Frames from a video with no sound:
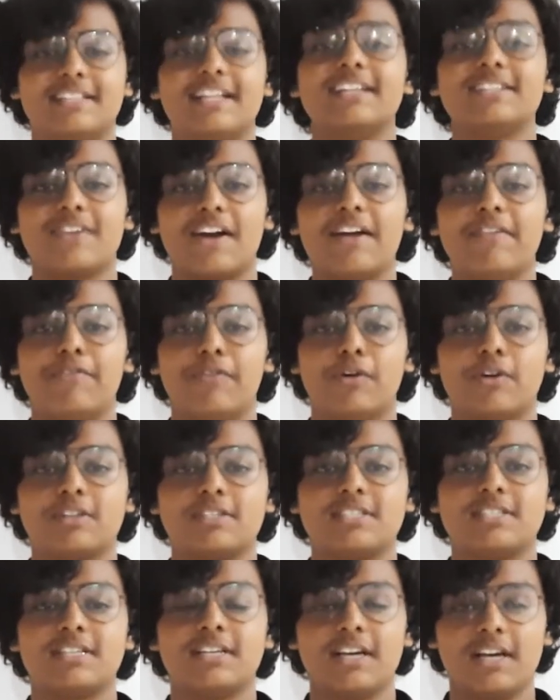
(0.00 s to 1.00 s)
that's right
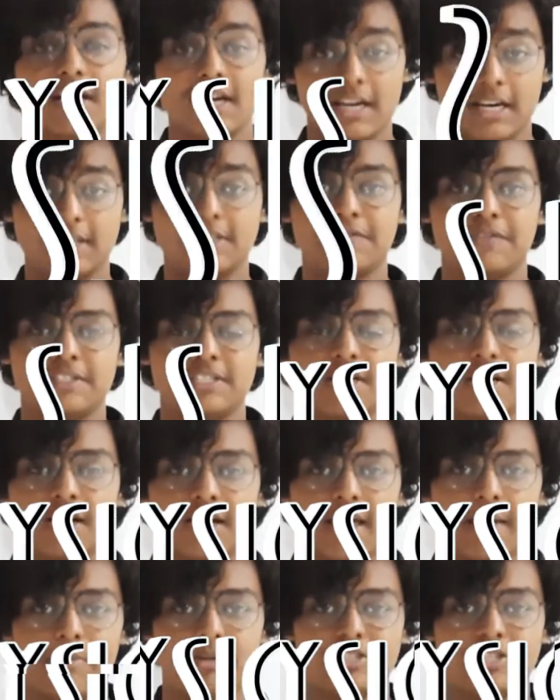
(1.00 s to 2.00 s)
folks, it's physical
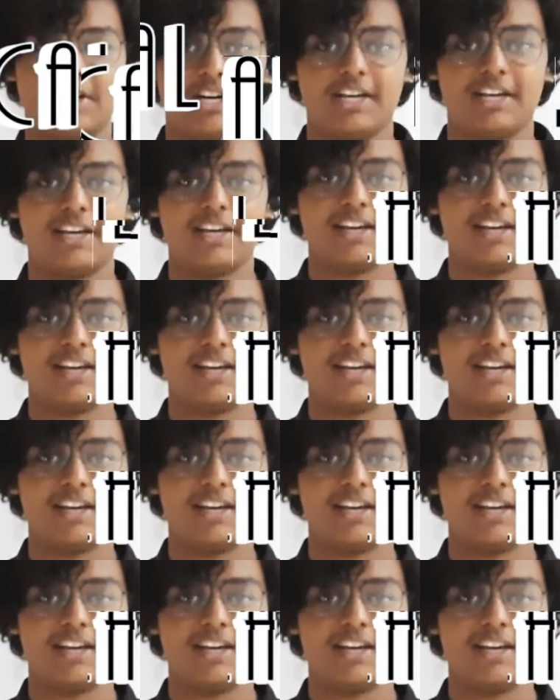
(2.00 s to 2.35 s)
chemistry.